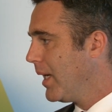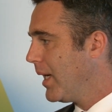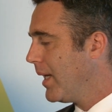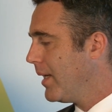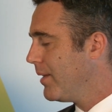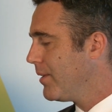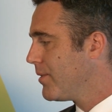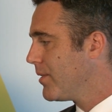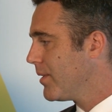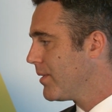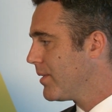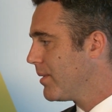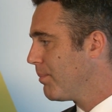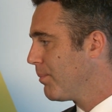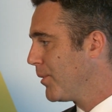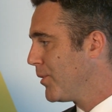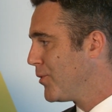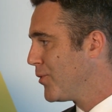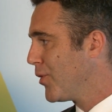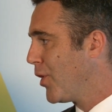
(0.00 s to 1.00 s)
and it's just
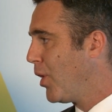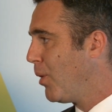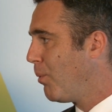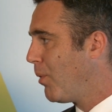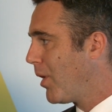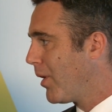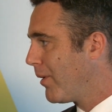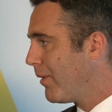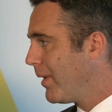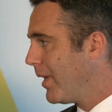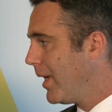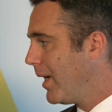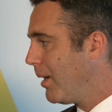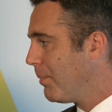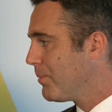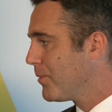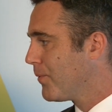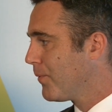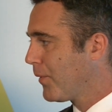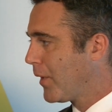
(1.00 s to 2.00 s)
simply salt water that
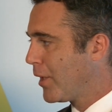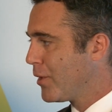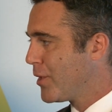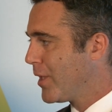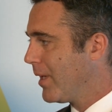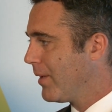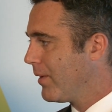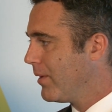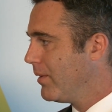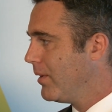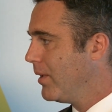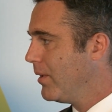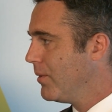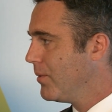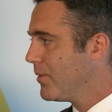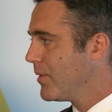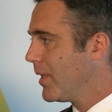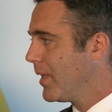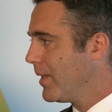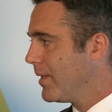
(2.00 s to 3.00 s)
helps flush out the
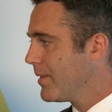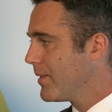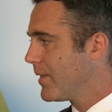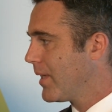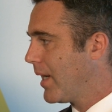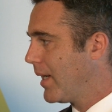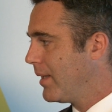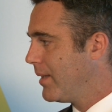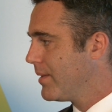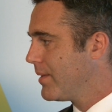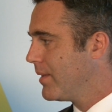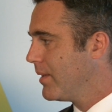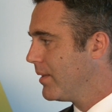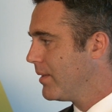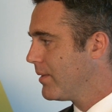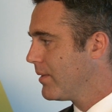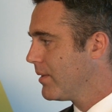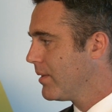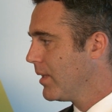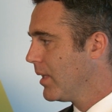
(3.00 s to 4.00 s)
nose and the
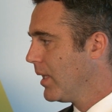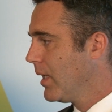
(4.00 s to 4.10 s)
sinuses.